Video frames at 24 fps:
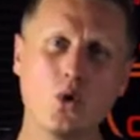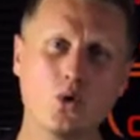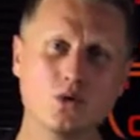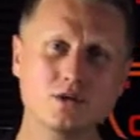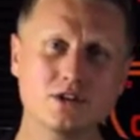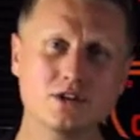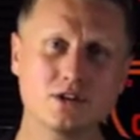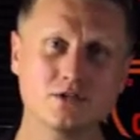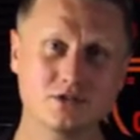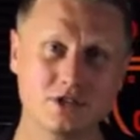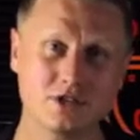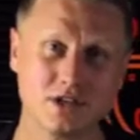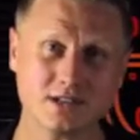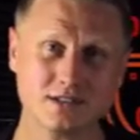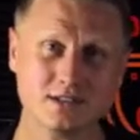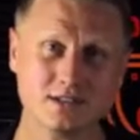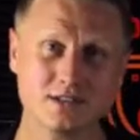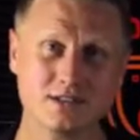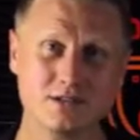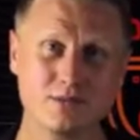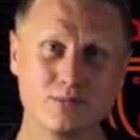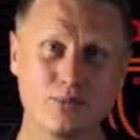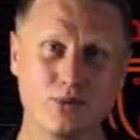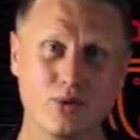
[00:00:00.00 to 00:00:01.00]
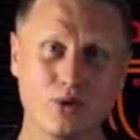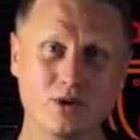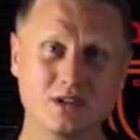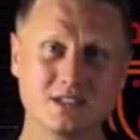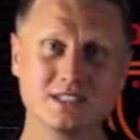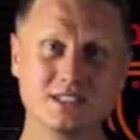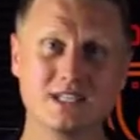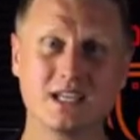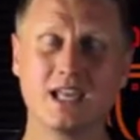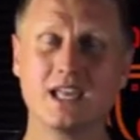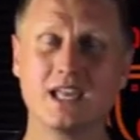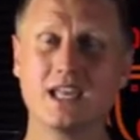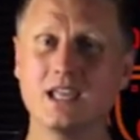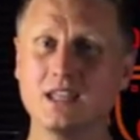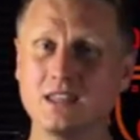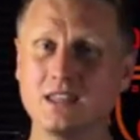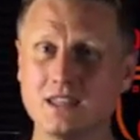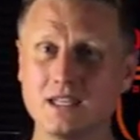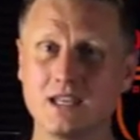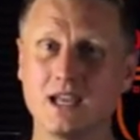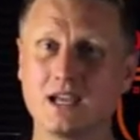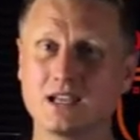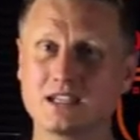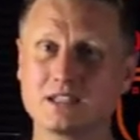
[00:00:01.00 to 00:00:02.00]
also just as important to hit
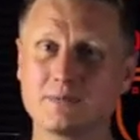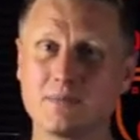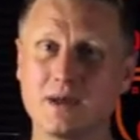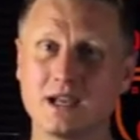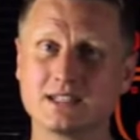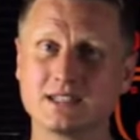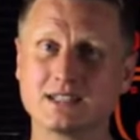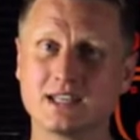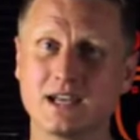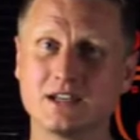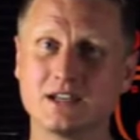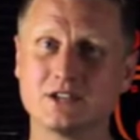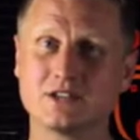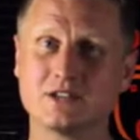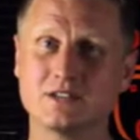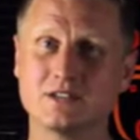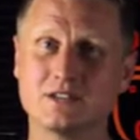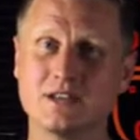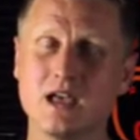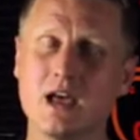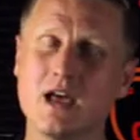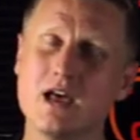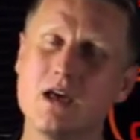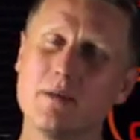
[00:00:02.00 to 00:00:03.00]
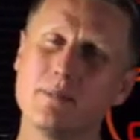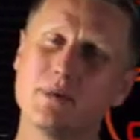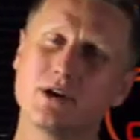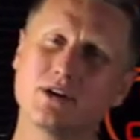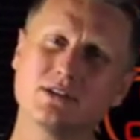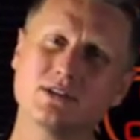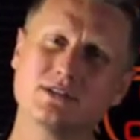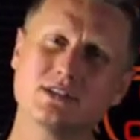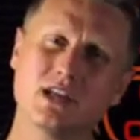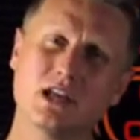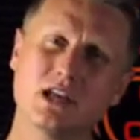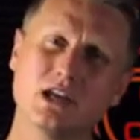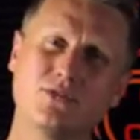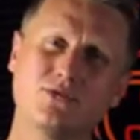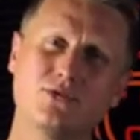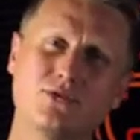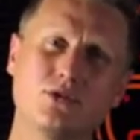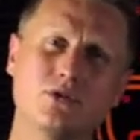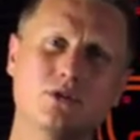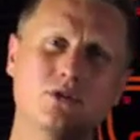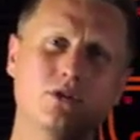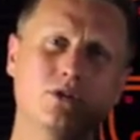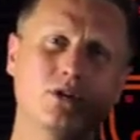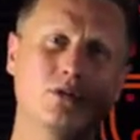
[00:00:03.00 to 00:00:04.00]
the expectations. Because if
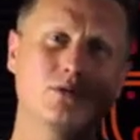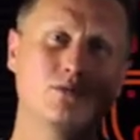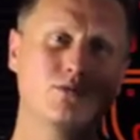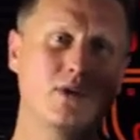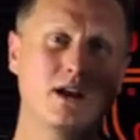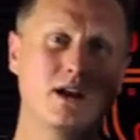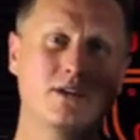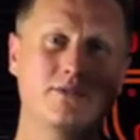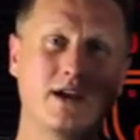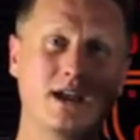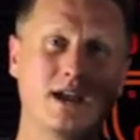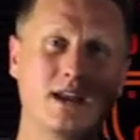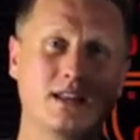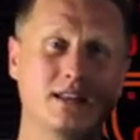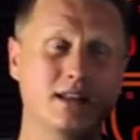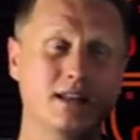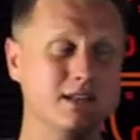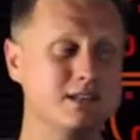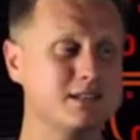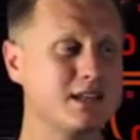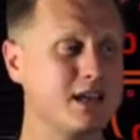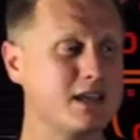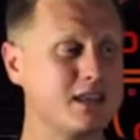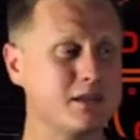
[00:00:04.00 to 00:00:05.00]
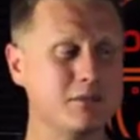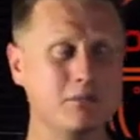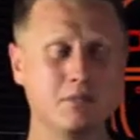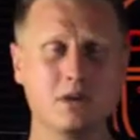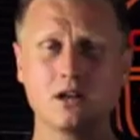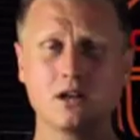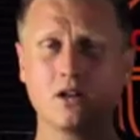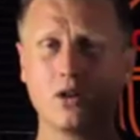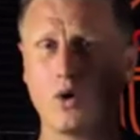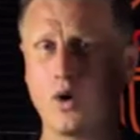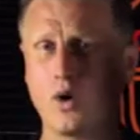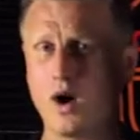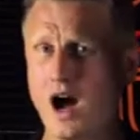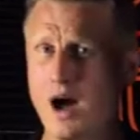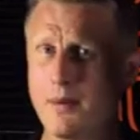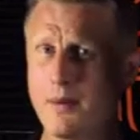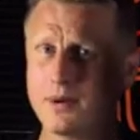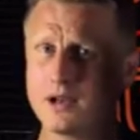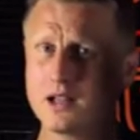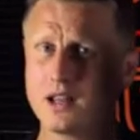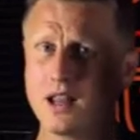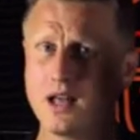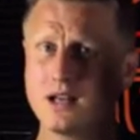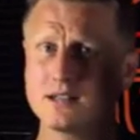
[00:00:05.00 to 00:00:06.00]
you're renovating, let's say, the middle or
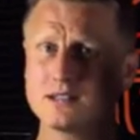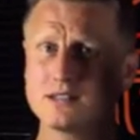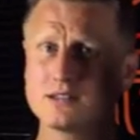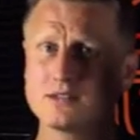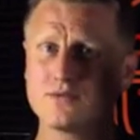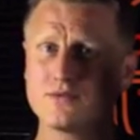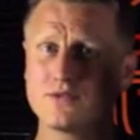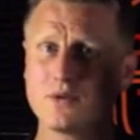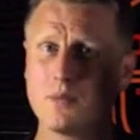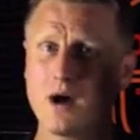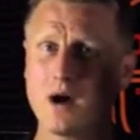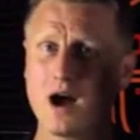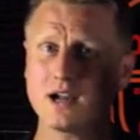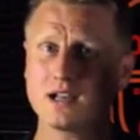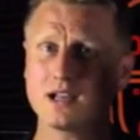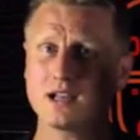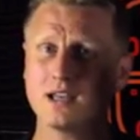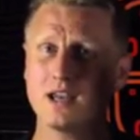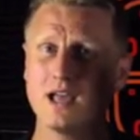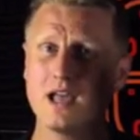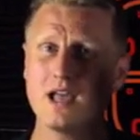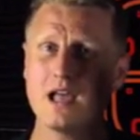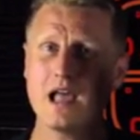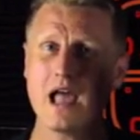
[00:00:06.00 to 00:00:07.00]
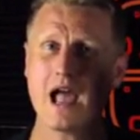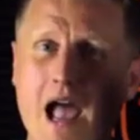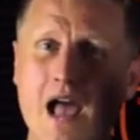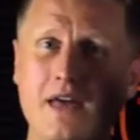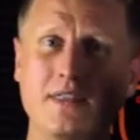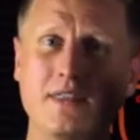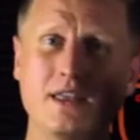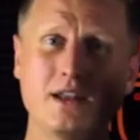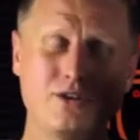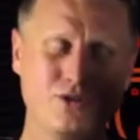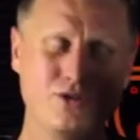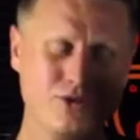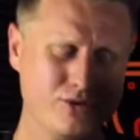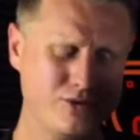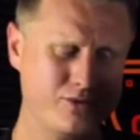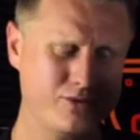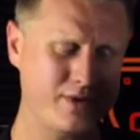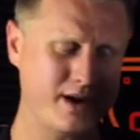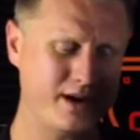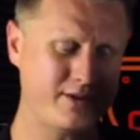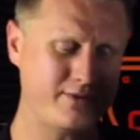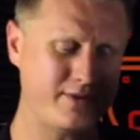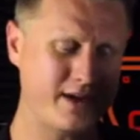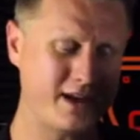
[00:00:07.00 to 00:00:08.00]
upper classes of the market, and then you're
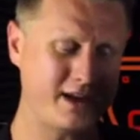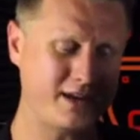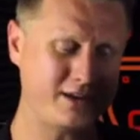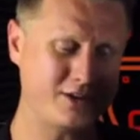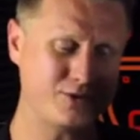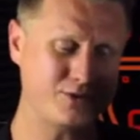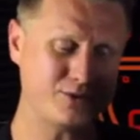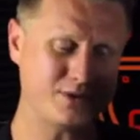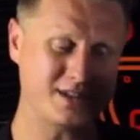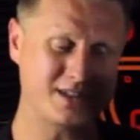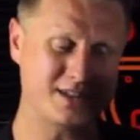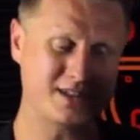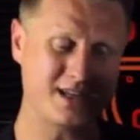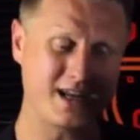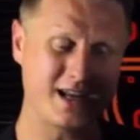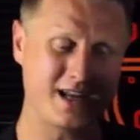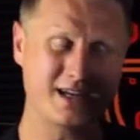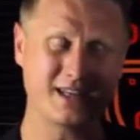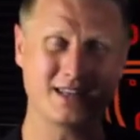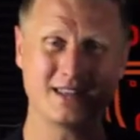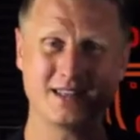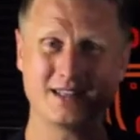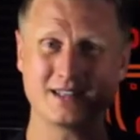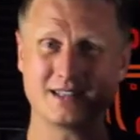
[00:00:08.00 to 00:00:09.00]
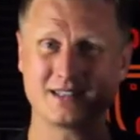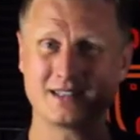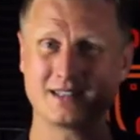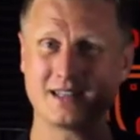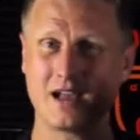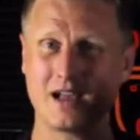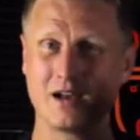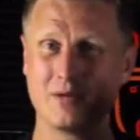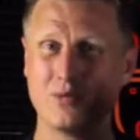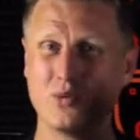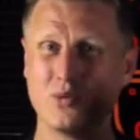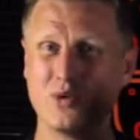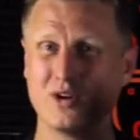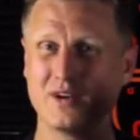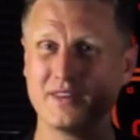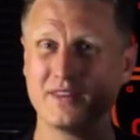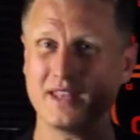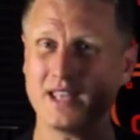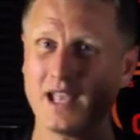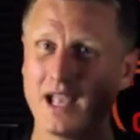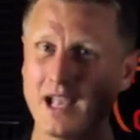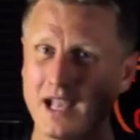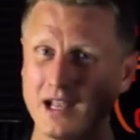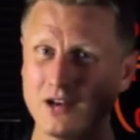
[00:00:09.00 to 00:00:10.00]
renovating to a standard that's down more in
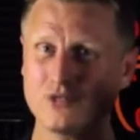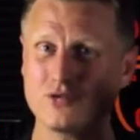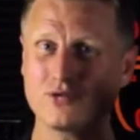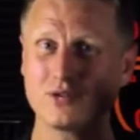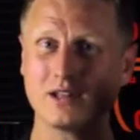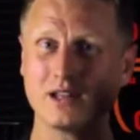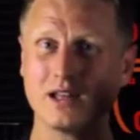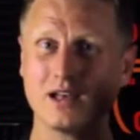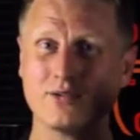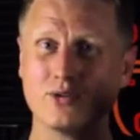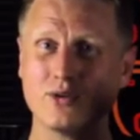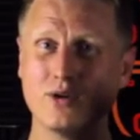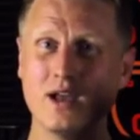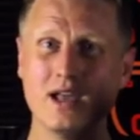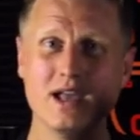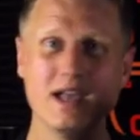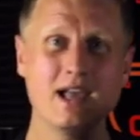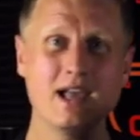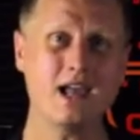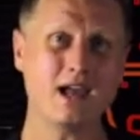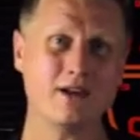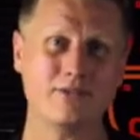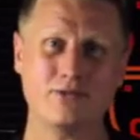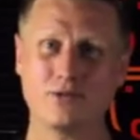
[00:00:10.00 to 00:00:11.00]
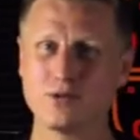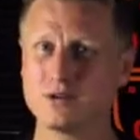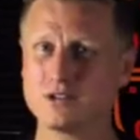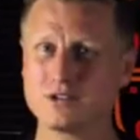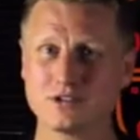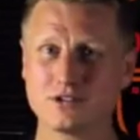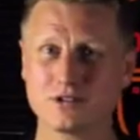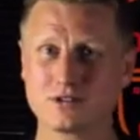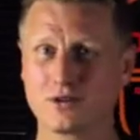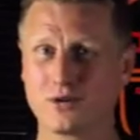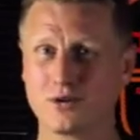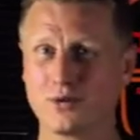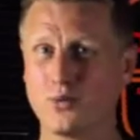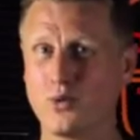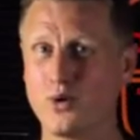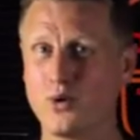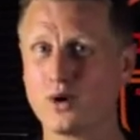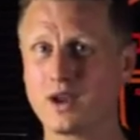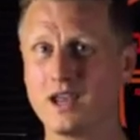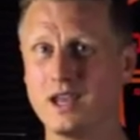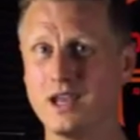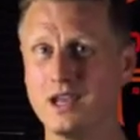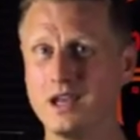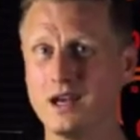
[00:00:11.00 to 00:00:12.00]
the entry level, everyone's just going to
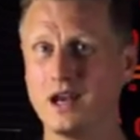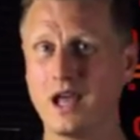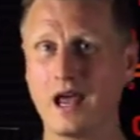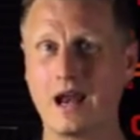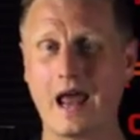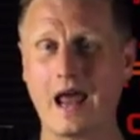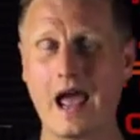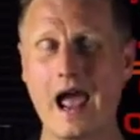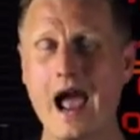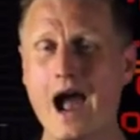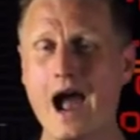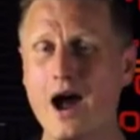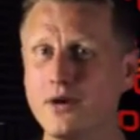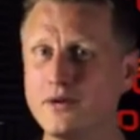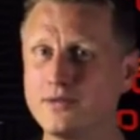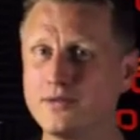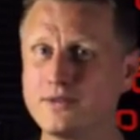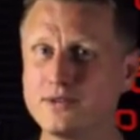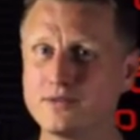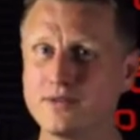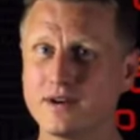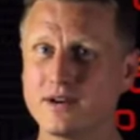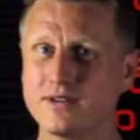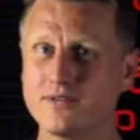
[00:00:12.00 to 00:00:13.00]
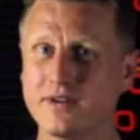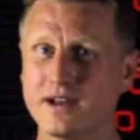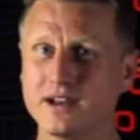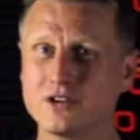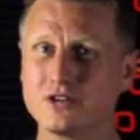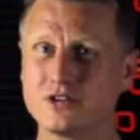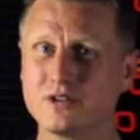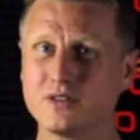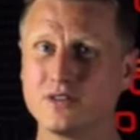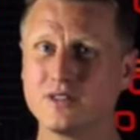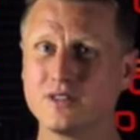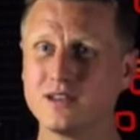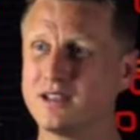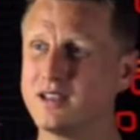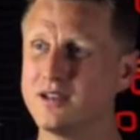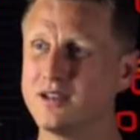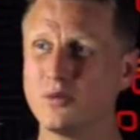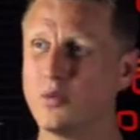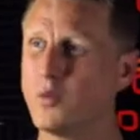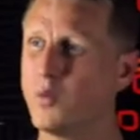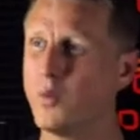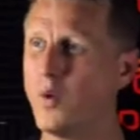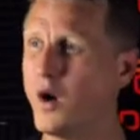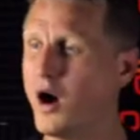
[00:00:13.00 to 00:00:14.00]
walk in and out of your renovation
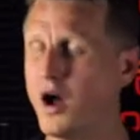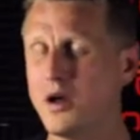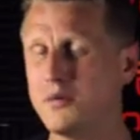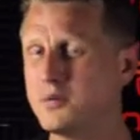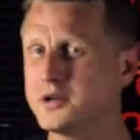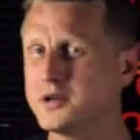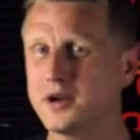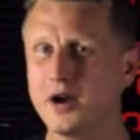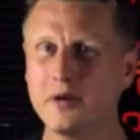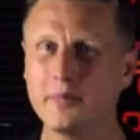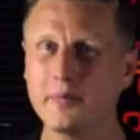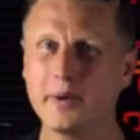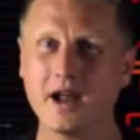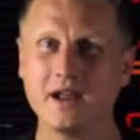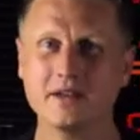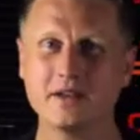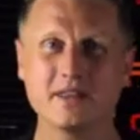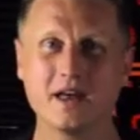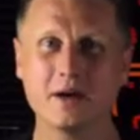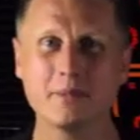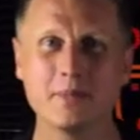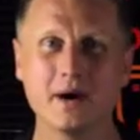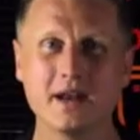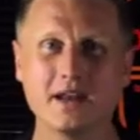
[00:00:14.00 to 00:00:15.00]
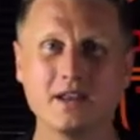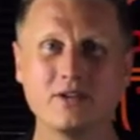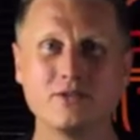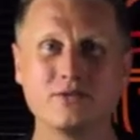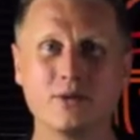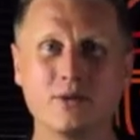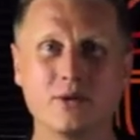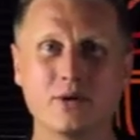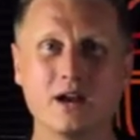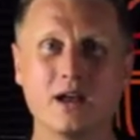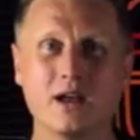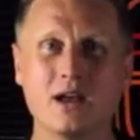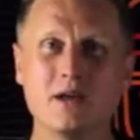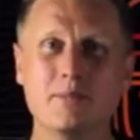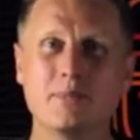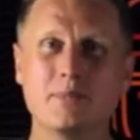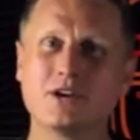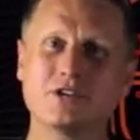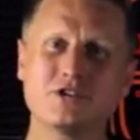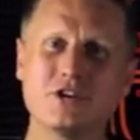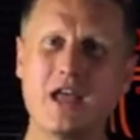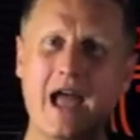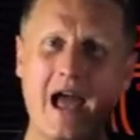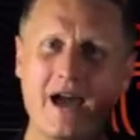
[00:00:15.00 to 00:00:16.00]
thinking, why would I pay that money for it?
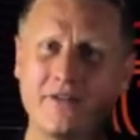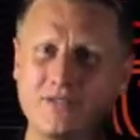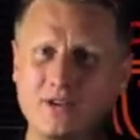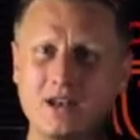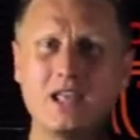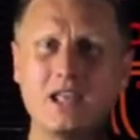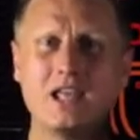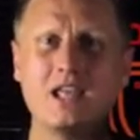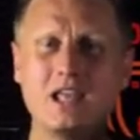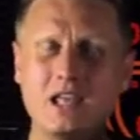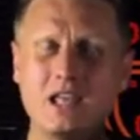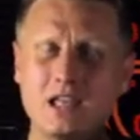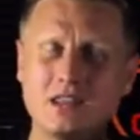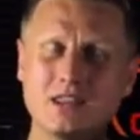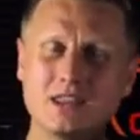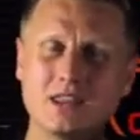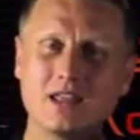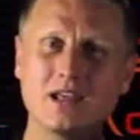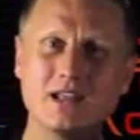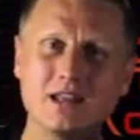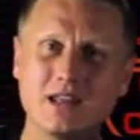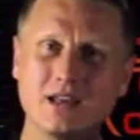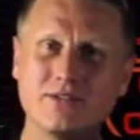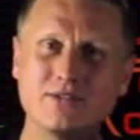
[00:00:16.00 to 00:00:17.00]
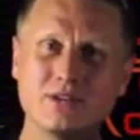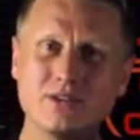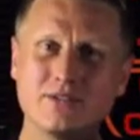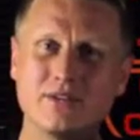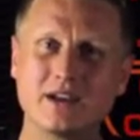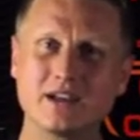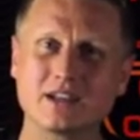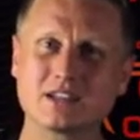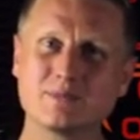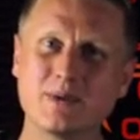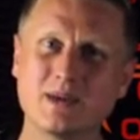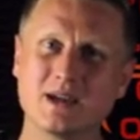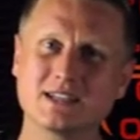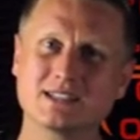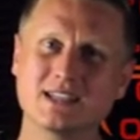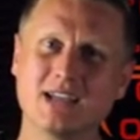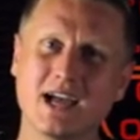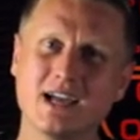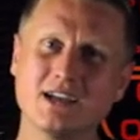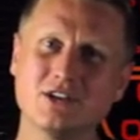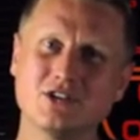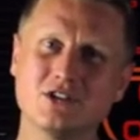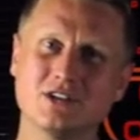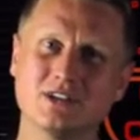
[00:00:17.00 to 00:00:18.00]
Because you haven't hit their level of
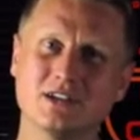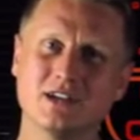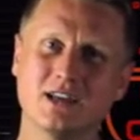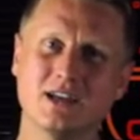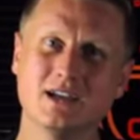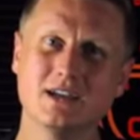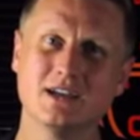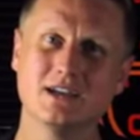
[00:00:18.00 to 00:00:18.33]
expectation.